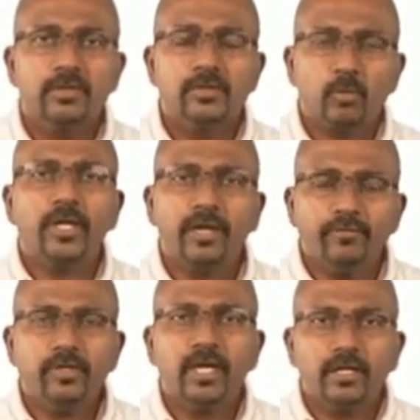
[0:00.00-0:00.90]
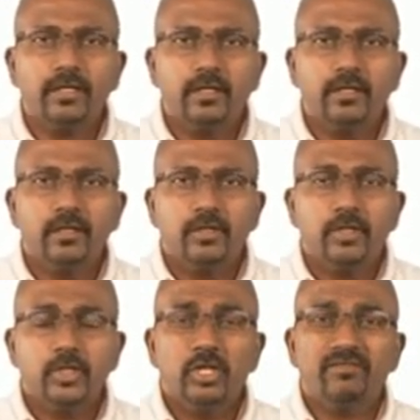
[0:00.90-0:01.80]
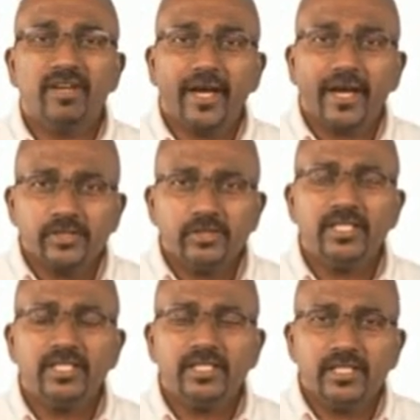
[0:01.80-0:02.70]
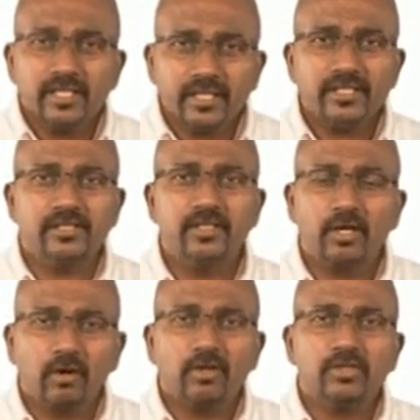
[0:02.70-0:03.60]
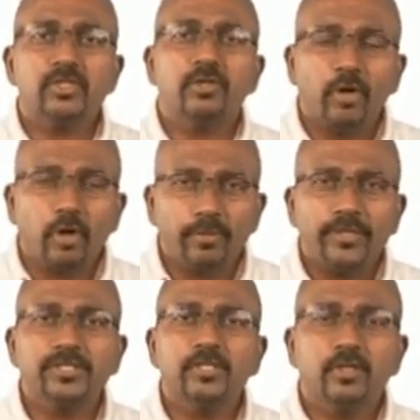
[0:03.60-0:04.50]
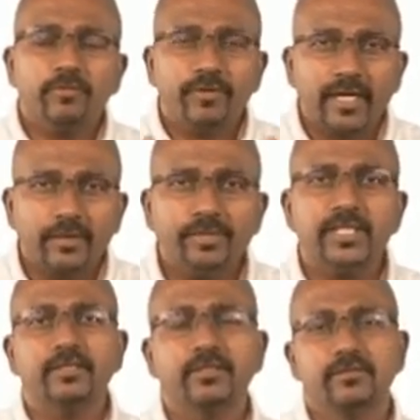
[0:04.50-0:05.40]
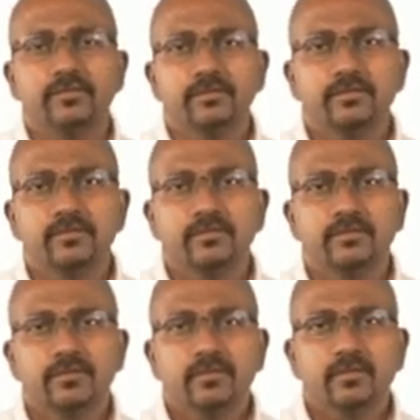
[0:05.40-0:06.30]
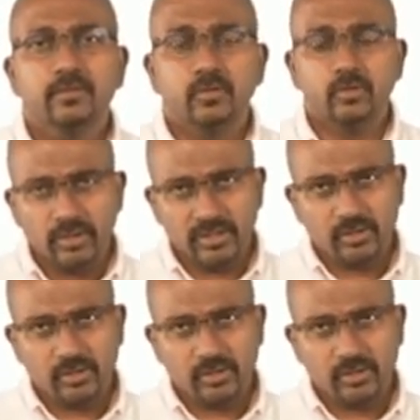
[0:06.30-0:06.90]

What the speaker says: So what have you done? You have actually increased the cost of operation of a company. Though the